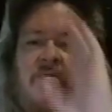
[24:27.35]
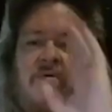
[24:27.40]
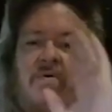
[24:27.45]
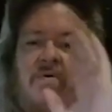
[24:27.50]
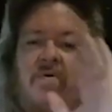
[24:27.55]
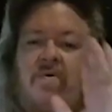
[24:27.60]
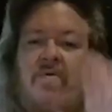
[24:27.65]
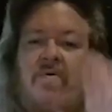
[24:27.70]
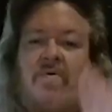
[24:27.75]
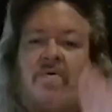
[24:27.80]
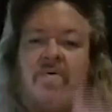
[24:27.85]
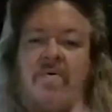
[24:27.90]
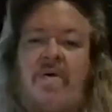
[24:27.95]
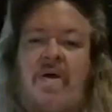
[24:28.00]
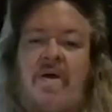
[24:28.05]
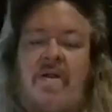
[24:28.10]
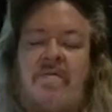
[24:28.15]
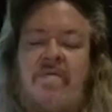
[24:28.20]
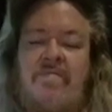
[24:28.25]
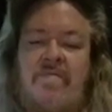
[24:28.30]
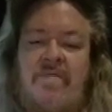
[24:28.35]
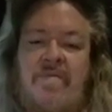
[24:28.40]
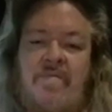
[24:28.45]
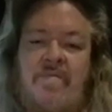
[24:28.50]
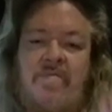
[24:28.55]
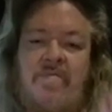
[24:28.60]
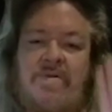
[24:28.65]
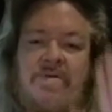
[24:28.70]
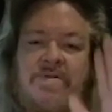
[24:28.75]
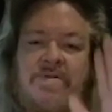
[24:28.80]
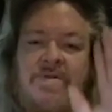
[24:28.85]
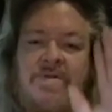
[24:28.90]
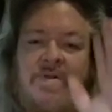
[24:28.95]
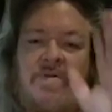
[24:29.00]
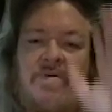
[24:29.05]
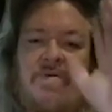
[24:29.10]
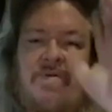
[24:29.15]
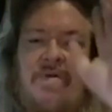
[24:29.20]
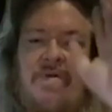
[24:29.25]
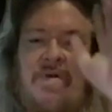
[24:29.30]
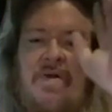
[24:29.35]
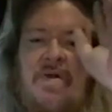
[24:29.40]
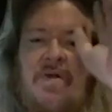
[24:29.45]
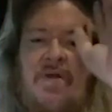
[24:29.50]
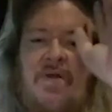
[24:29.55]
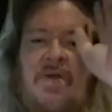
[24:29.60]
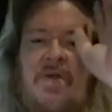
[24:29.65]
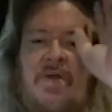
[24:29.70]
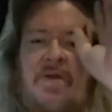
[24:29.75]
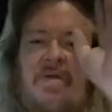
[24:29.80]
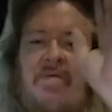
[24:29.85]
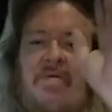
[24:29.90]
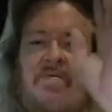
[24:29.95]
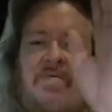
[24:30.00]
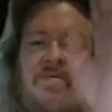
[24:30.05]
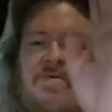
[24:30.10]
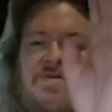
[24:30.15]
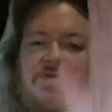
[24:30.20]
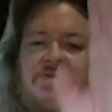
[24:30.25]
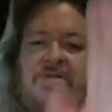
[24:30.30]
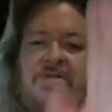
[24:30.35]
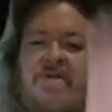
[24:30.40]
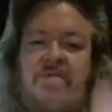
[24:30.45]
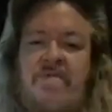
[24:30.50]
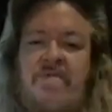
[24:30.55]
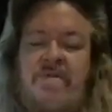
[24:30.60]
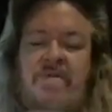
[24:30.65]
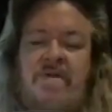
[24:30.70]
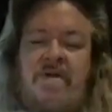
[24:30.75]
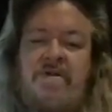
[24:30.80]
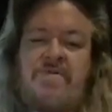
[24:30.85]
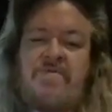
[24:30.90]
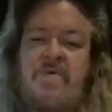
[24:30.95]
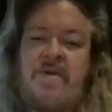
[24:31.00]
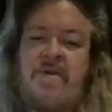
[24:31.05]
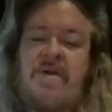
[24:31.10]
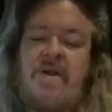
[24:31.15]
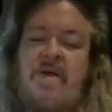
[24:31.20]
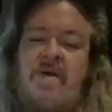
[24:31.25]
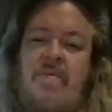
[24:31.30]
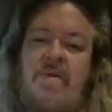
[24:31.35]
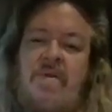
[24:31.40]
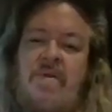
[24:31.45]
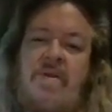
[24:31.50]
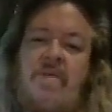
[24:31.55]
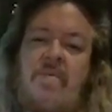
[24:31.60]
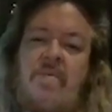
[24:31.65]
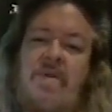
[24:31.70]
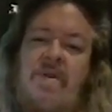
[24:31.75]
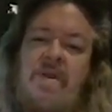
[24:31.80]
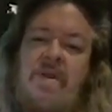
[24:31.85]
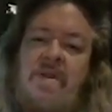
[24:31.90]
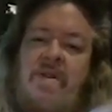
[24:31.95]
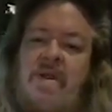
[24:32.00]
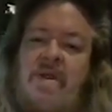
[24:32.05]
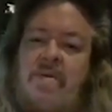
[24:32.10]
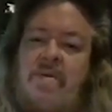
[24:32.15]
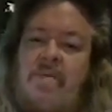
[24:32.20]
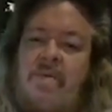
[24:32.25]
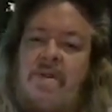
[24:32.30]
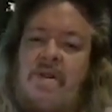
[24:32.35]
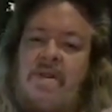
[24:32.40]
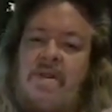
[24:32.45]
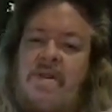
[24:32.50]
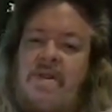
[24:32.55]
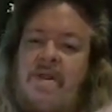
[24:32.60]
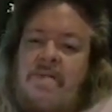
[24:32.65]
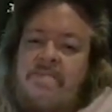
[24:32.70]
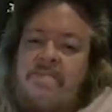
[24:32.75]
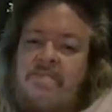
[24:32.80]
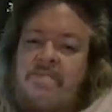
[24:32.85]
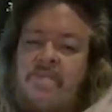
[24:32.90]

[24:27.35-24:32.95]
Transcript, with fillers: Oh God, I feel the presence of the Lord receive the touch right now. We need we need that. We need that.